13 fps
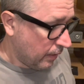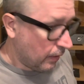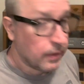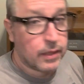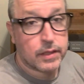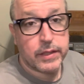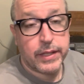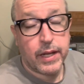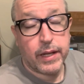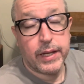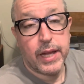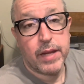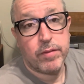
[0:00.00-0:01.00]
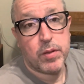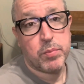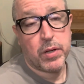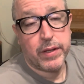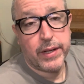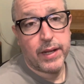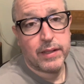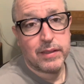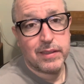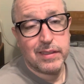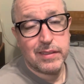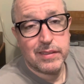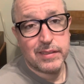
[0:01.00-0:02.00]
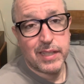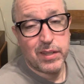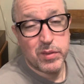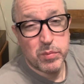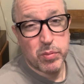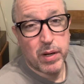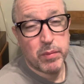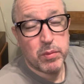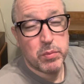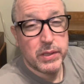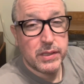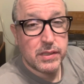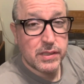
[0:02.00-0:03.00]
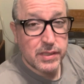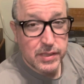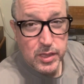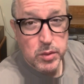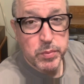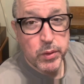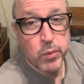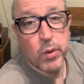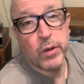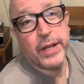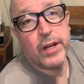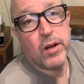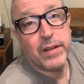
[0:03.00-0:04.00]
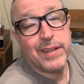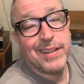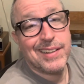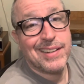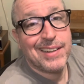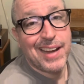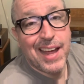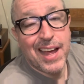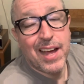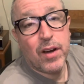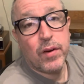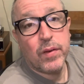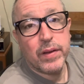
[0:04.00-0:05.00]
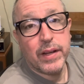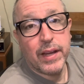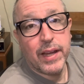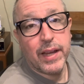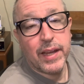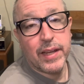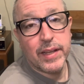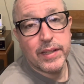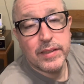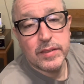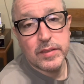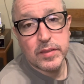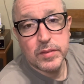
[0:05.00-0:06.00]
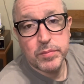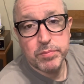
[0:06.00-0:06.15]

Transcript: Luckily, I gave up on that because I would probably still be working on it now and